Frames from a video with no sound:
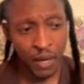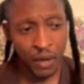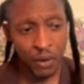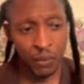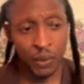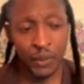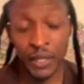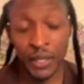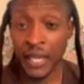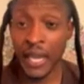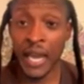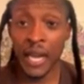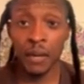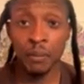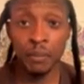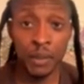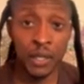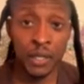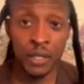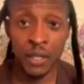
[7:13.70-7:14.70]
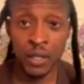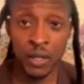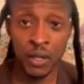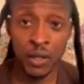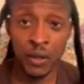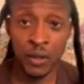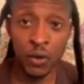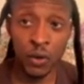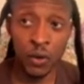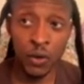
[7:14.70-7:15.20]
When the caterpillar
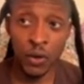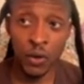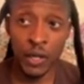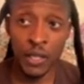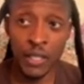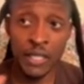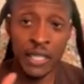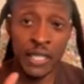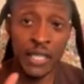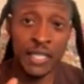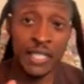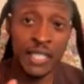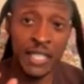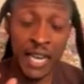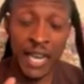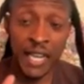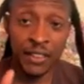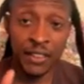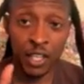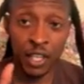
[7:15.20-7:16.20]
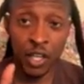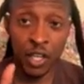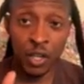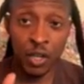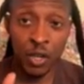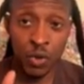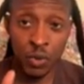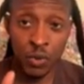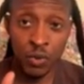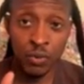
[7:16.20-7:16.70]
is inside the
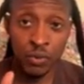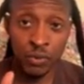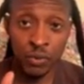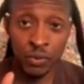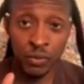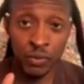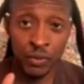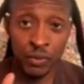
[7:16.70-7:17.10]
cocoon,